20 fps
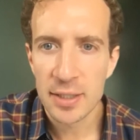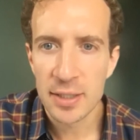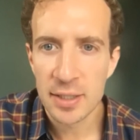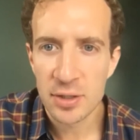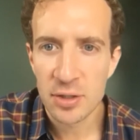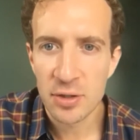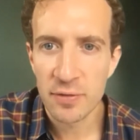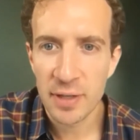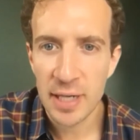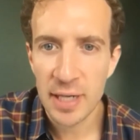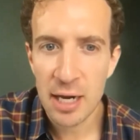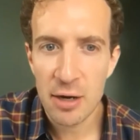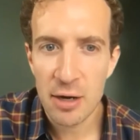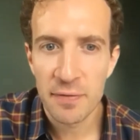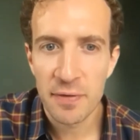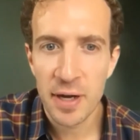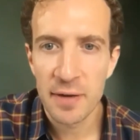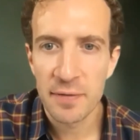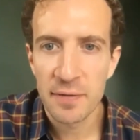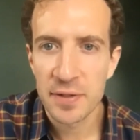a sort of
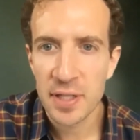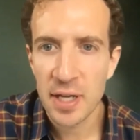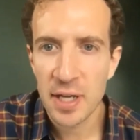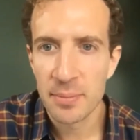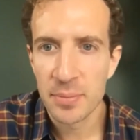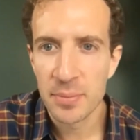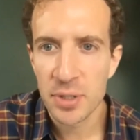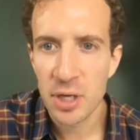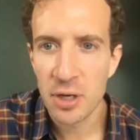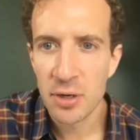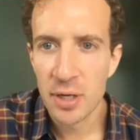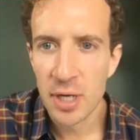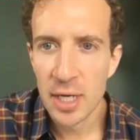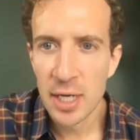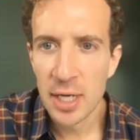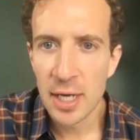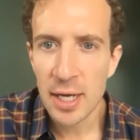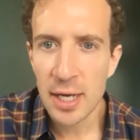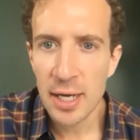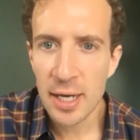clarifier for some. So
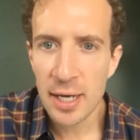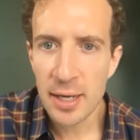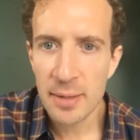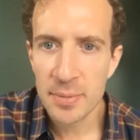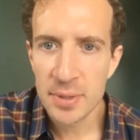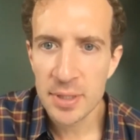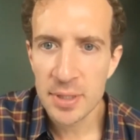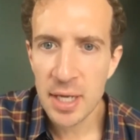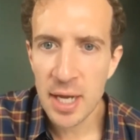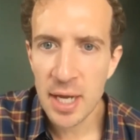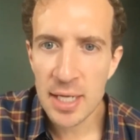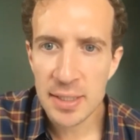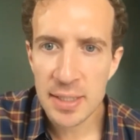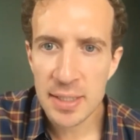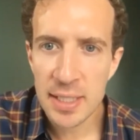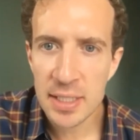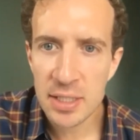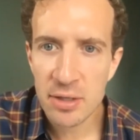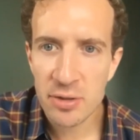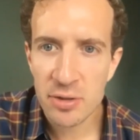it's asked,
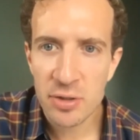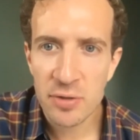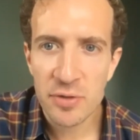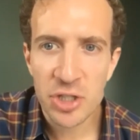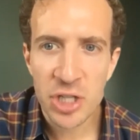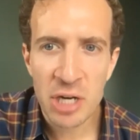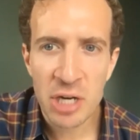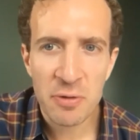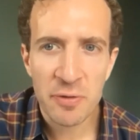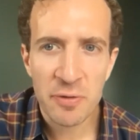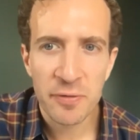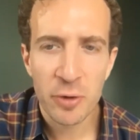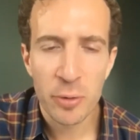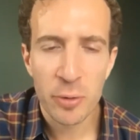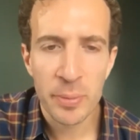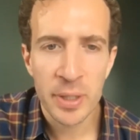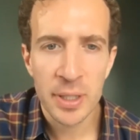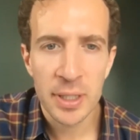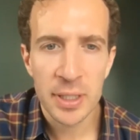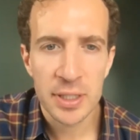is there a sort of general
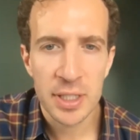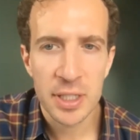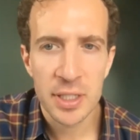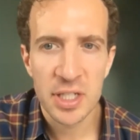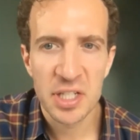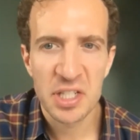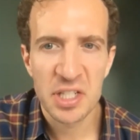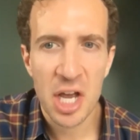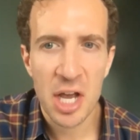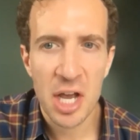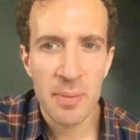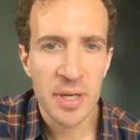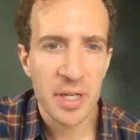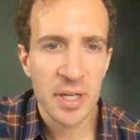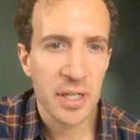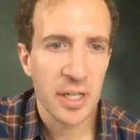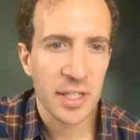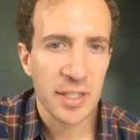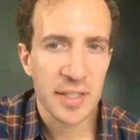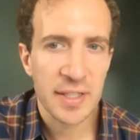formula to determine
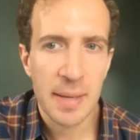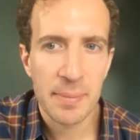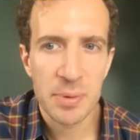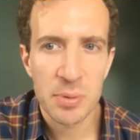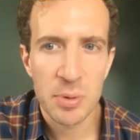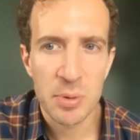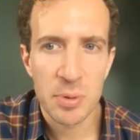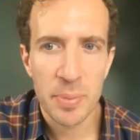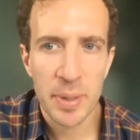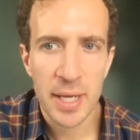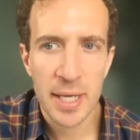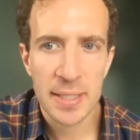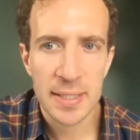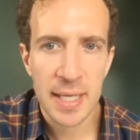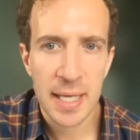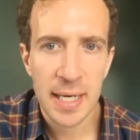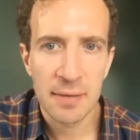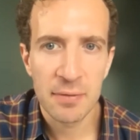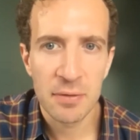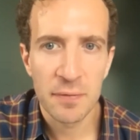an acceptable
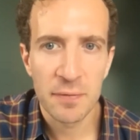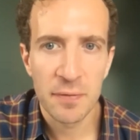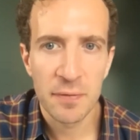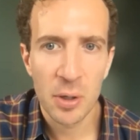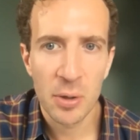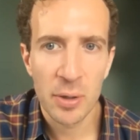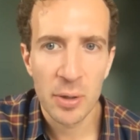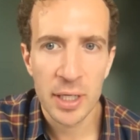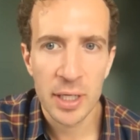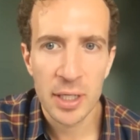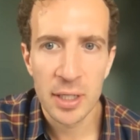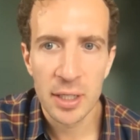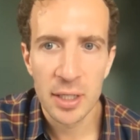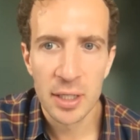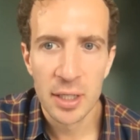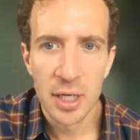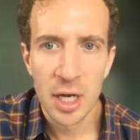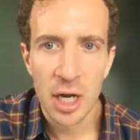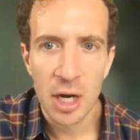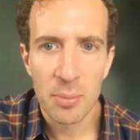PSA level following a
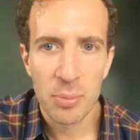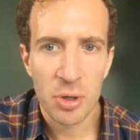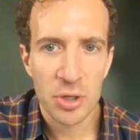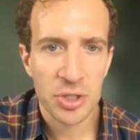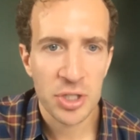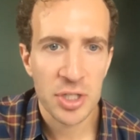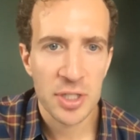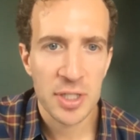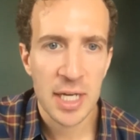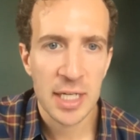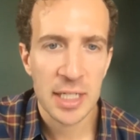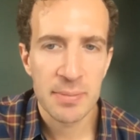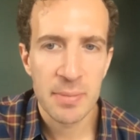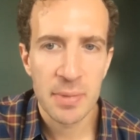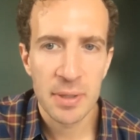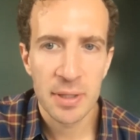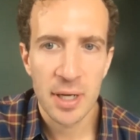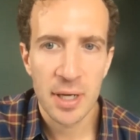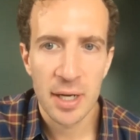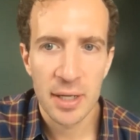
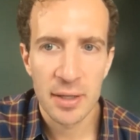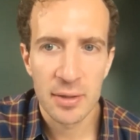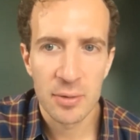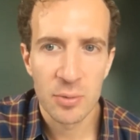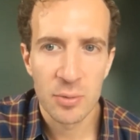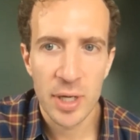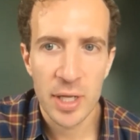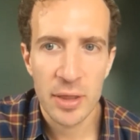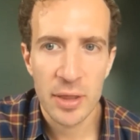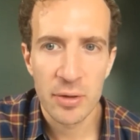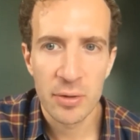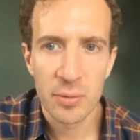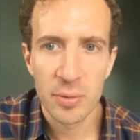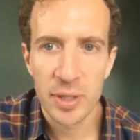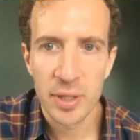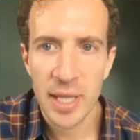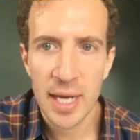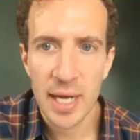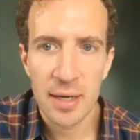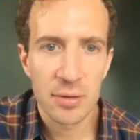prostatectomy, either with or
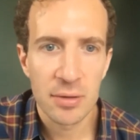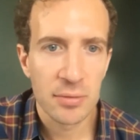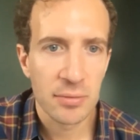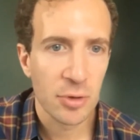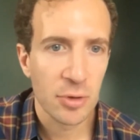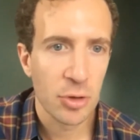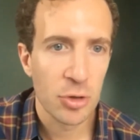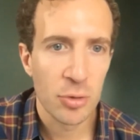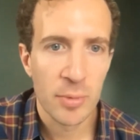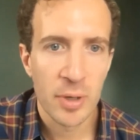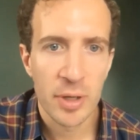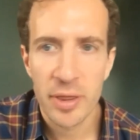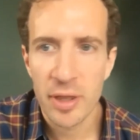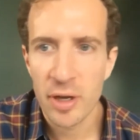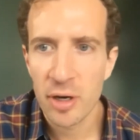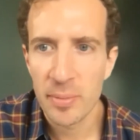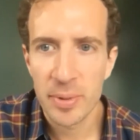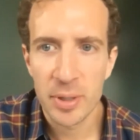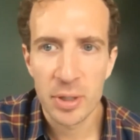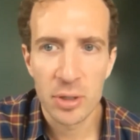without hormone
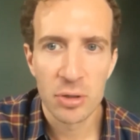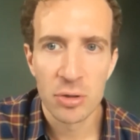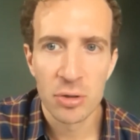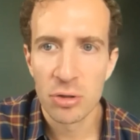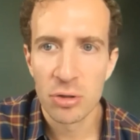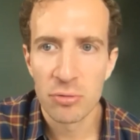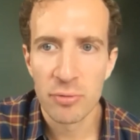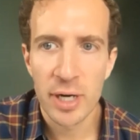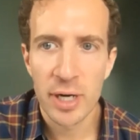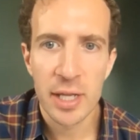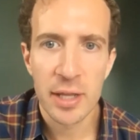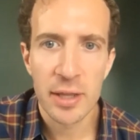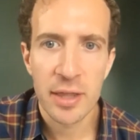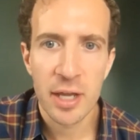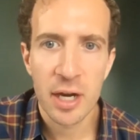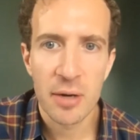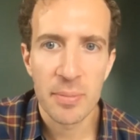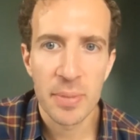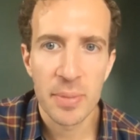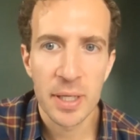therapy or
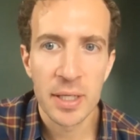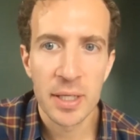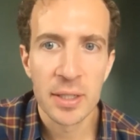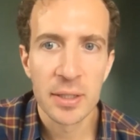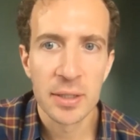radiotherapy? Yep.